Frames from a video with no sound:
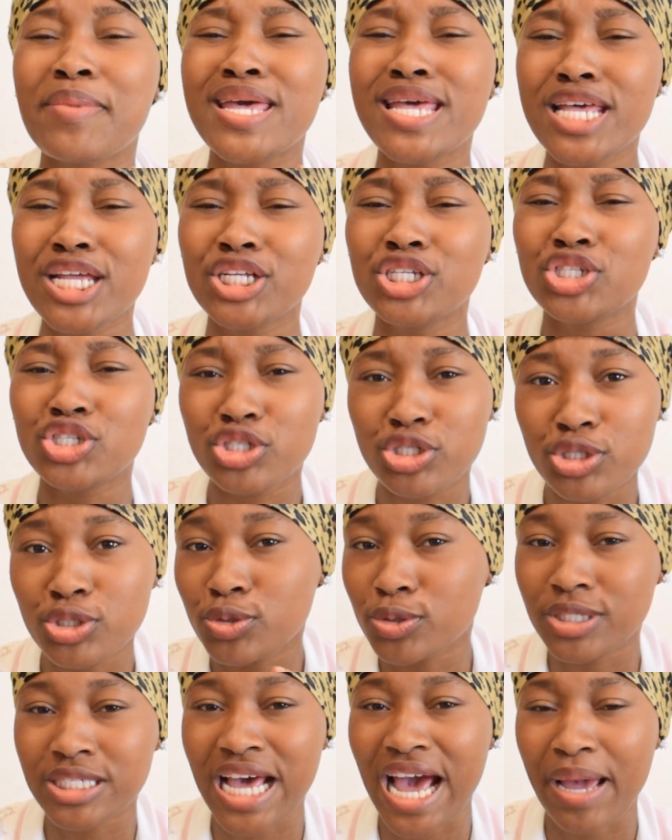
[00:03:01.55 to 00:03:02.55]
in
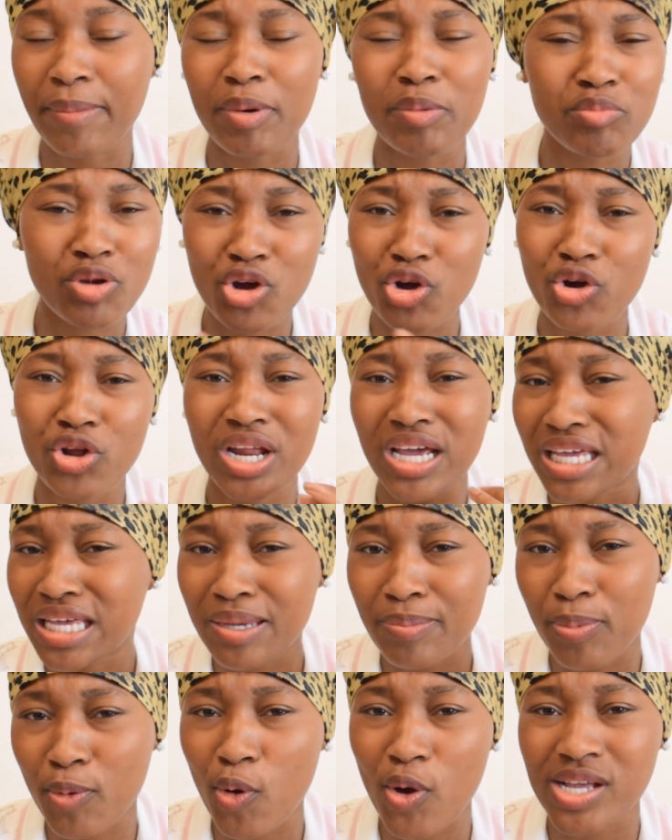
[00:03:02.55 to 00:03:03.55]
due time. I'm not gonna
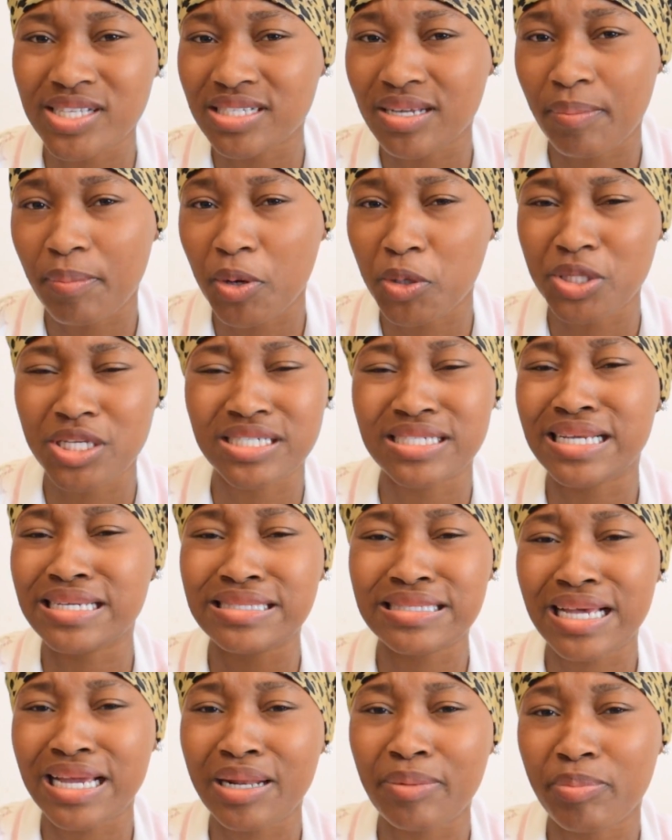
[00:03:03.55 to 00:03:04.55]
keep quiet about this. I
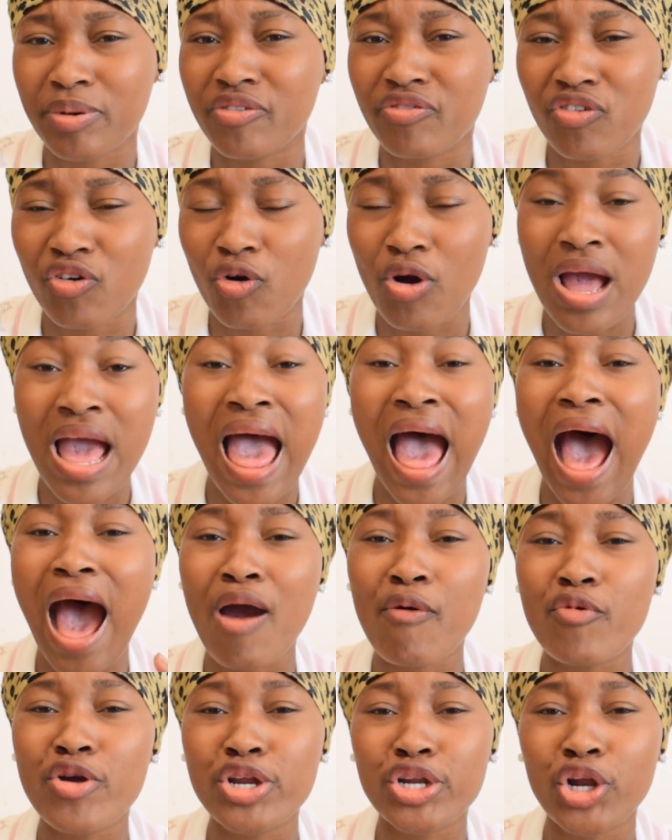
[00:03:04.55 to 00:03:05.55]
said before,
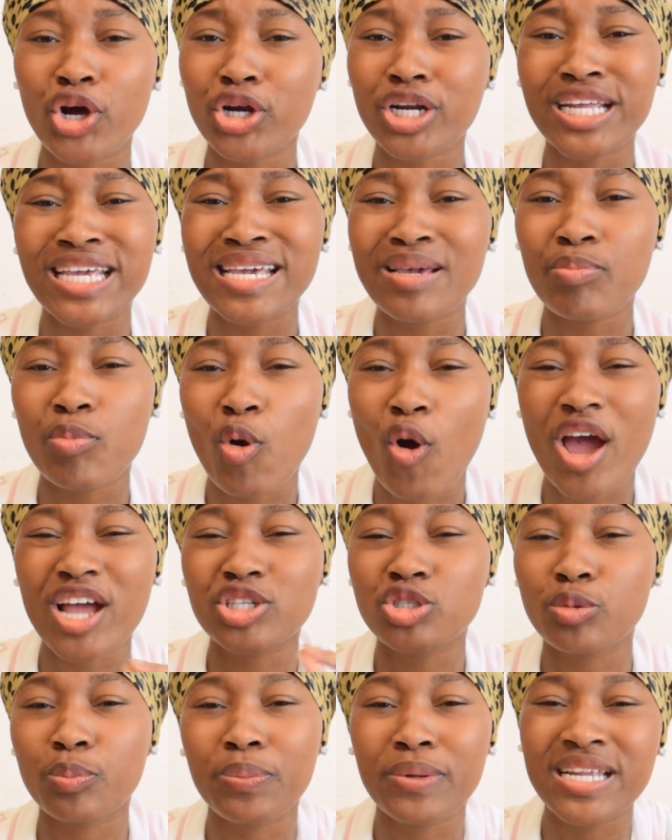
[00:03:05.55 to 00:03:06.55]
I will not keep
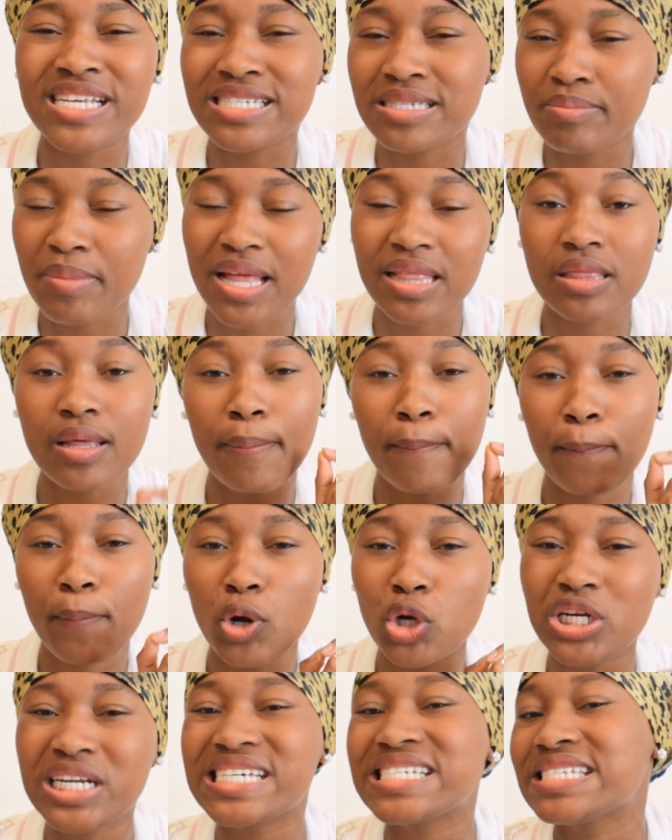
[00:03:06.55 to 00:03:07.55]
quiet to please men. The
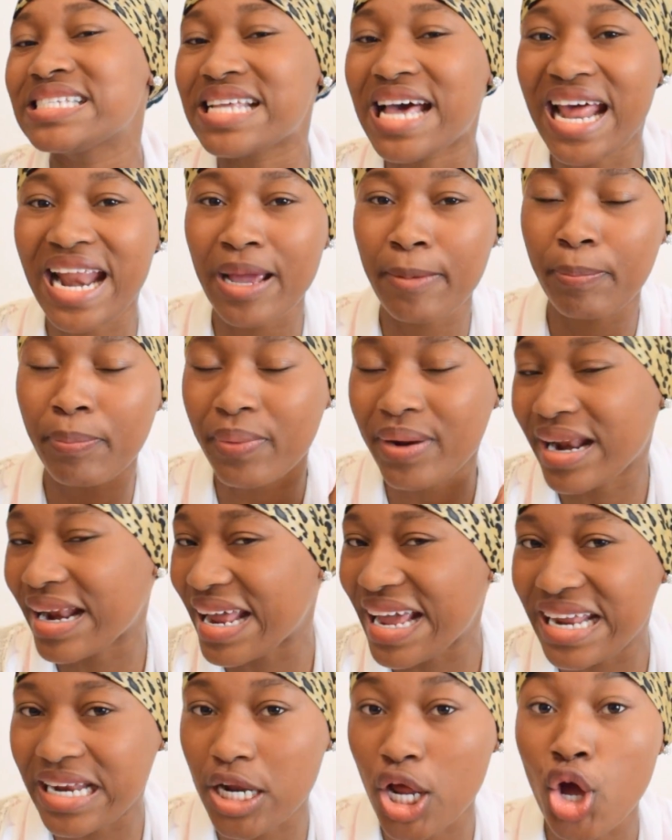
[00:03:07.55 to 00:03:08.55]
boldness that I
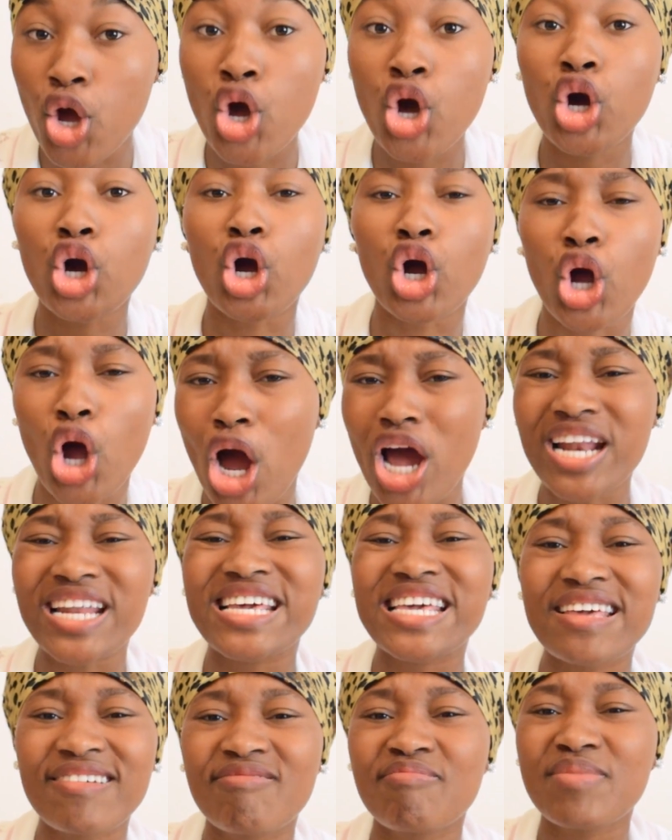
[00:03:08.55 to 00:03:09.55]
prayed,
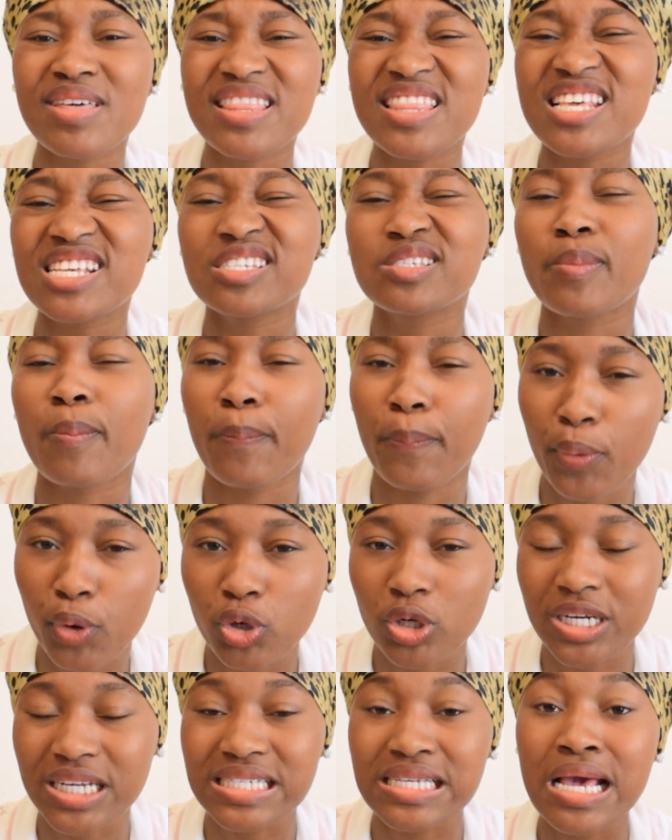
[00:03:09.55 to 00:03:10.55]
God give me this
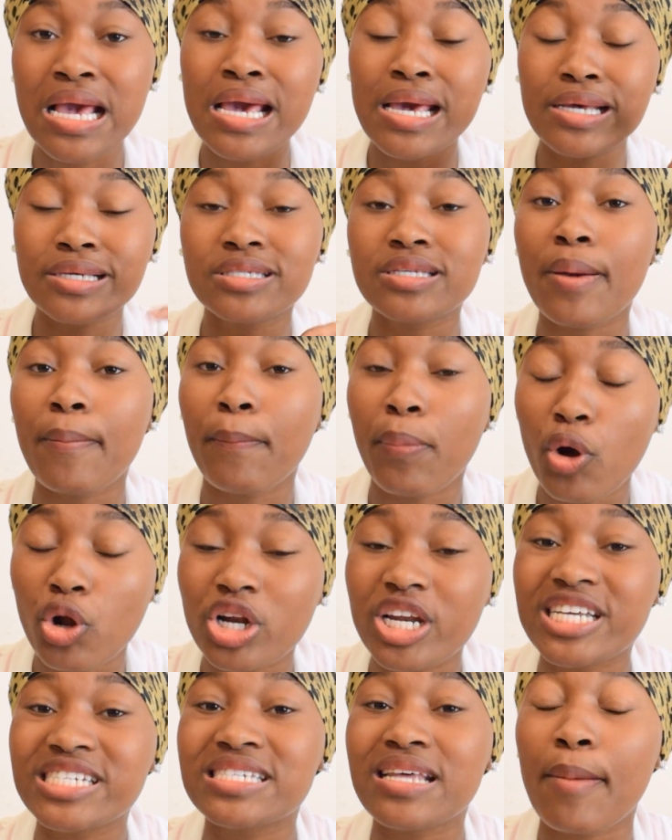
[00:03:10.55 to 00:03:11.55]
boldness, is a
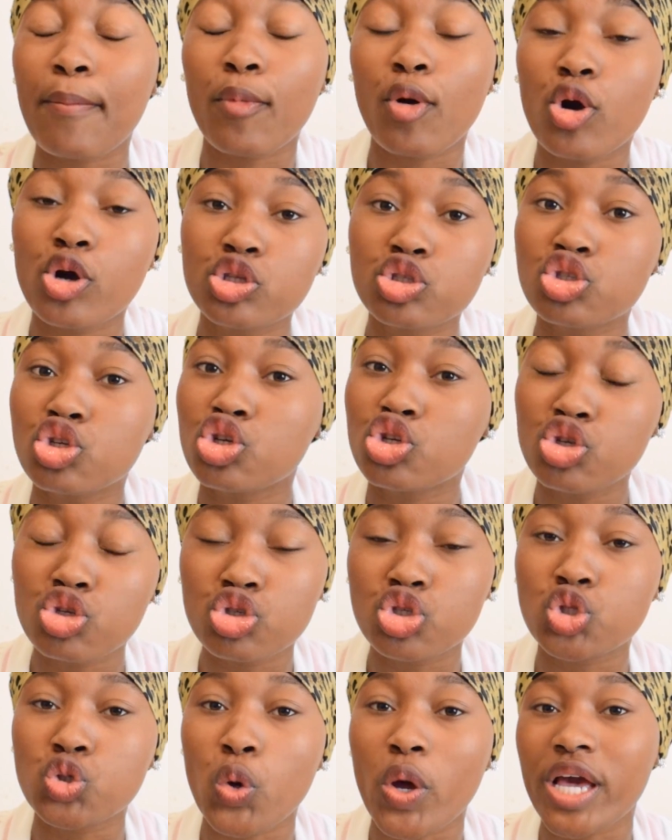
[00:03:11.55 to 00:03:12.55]
boldness I'm going to
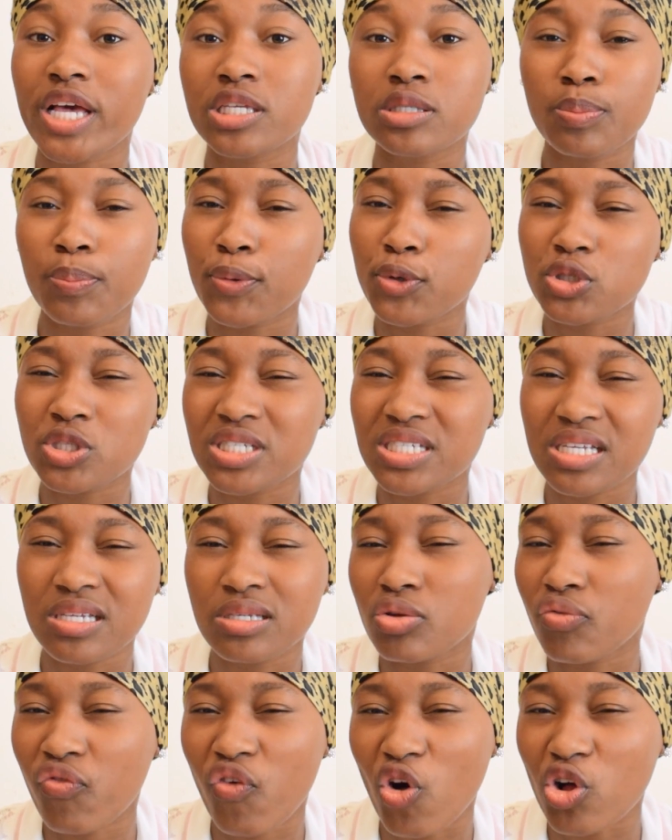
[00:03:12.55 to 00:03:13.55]
use to expose
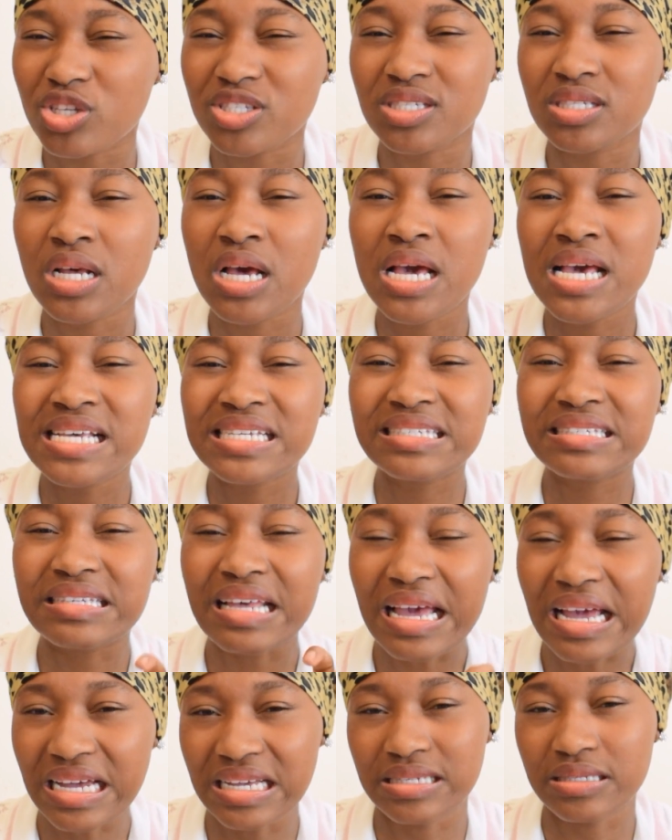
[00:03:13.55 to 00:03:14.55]
these false
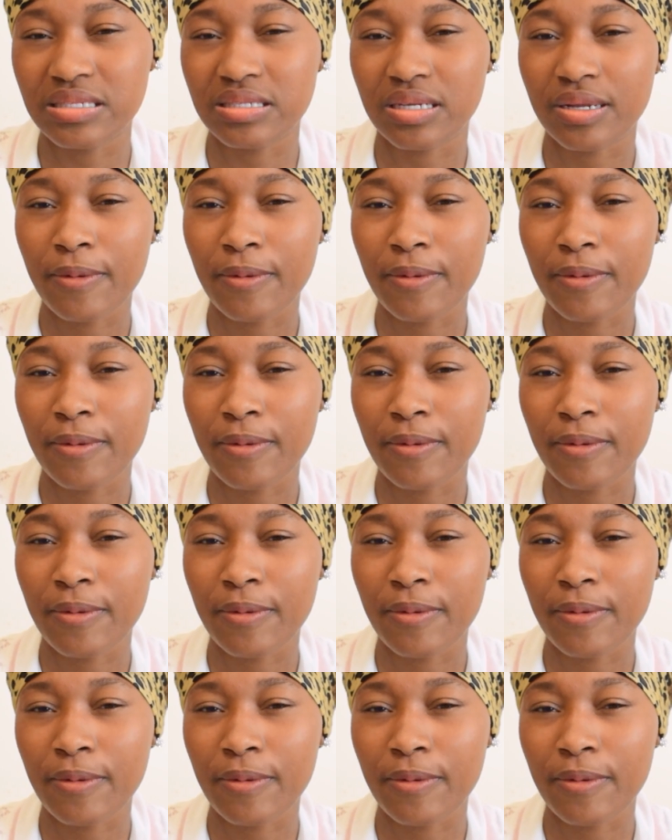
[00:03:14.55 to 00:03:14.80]
singers.